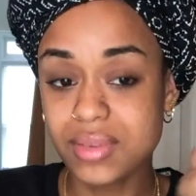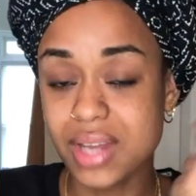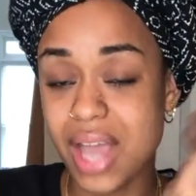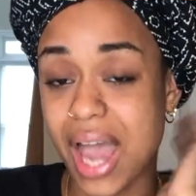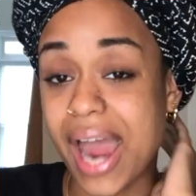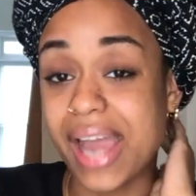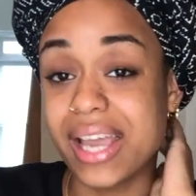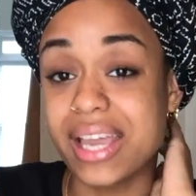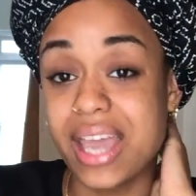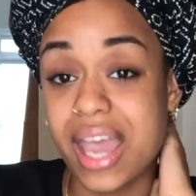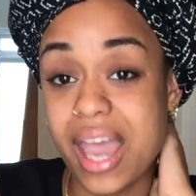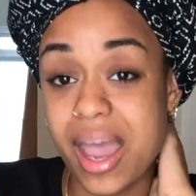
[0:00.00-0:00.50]

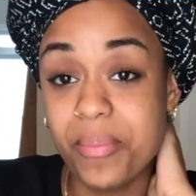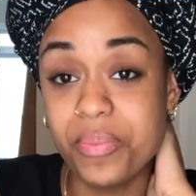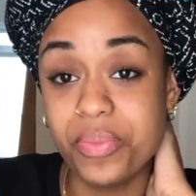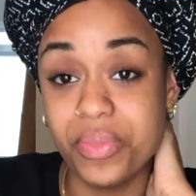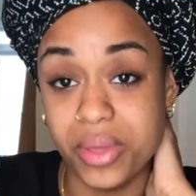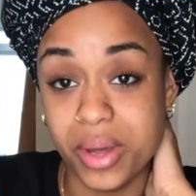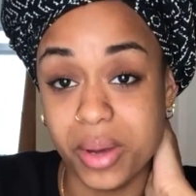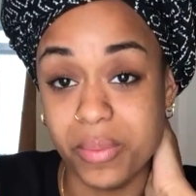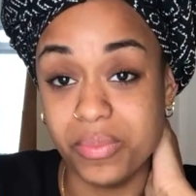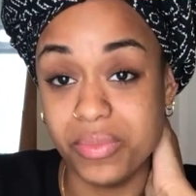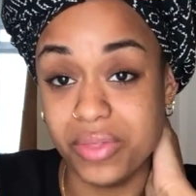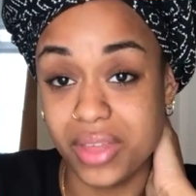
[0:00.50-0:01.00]
I kept
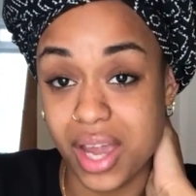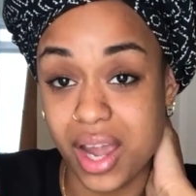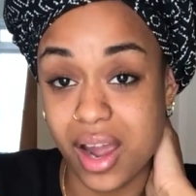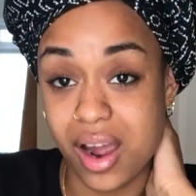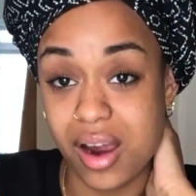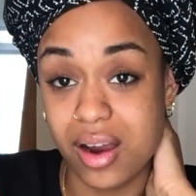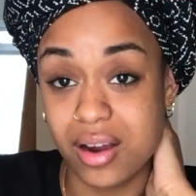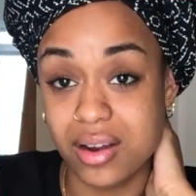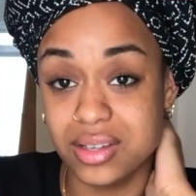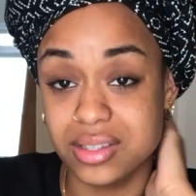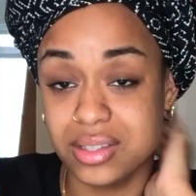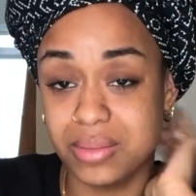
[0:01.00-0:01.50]
them
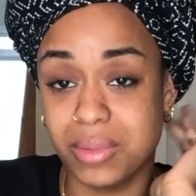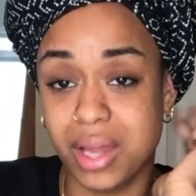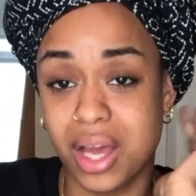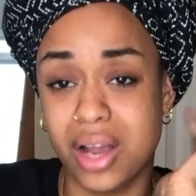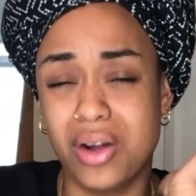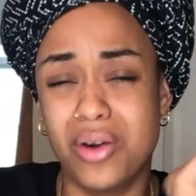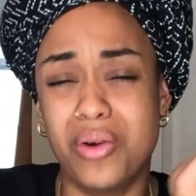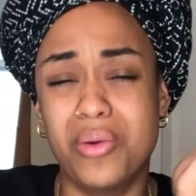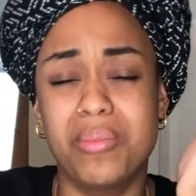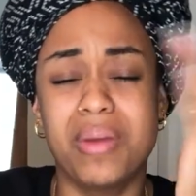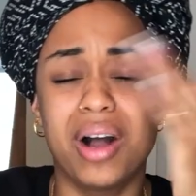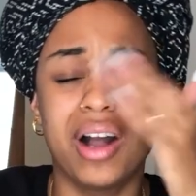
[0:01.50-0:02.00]
there because I'm like,
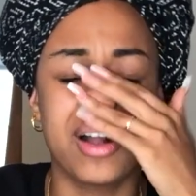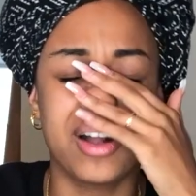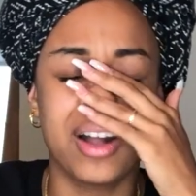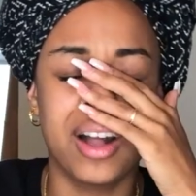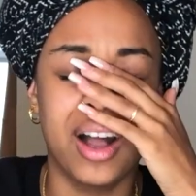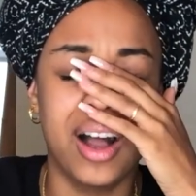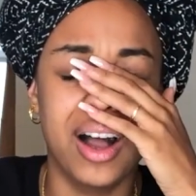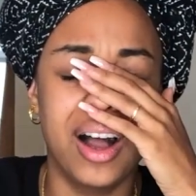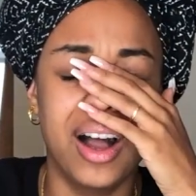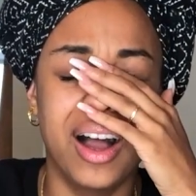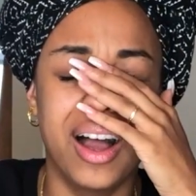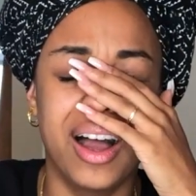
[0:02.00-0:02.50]
oh my
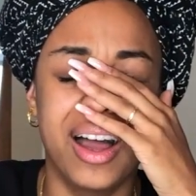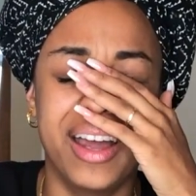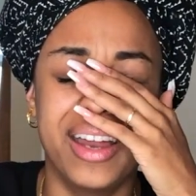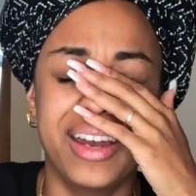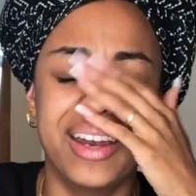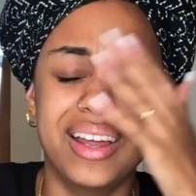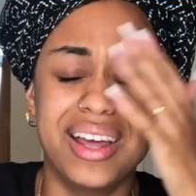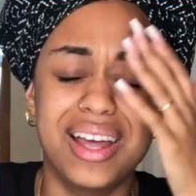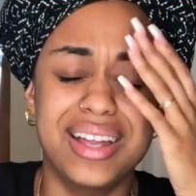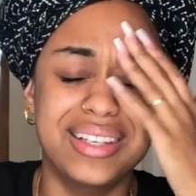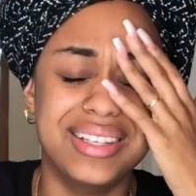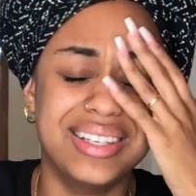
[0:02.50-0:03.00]
God,
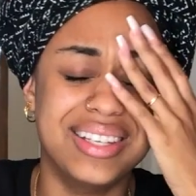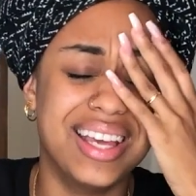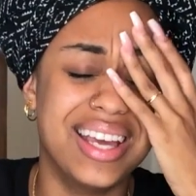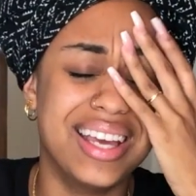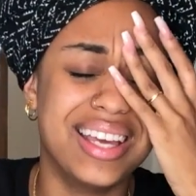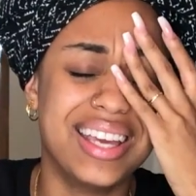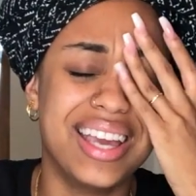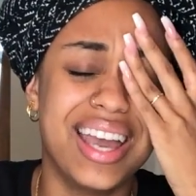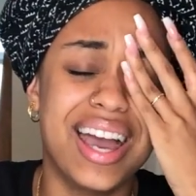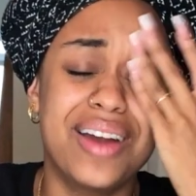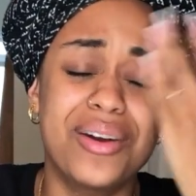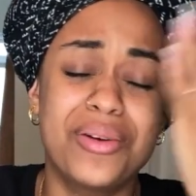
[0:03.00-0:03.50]
I
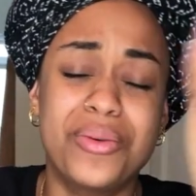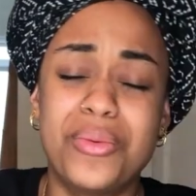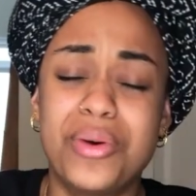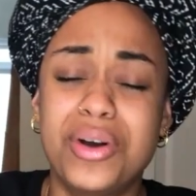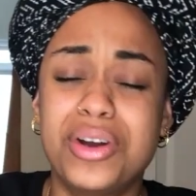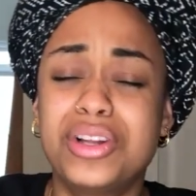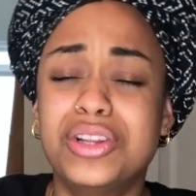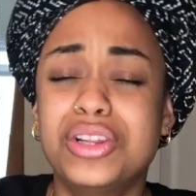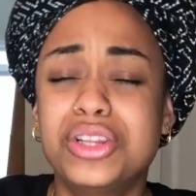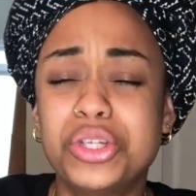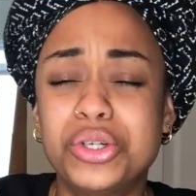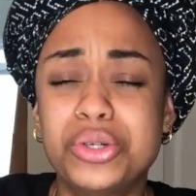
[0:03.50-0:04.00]
don't
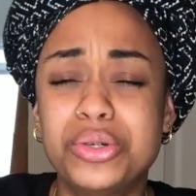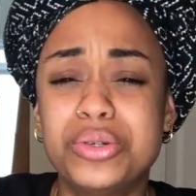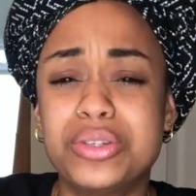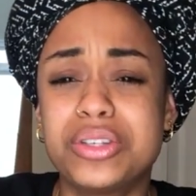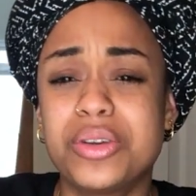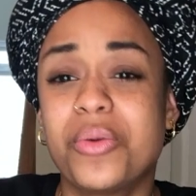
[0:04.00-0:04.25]
want to lose.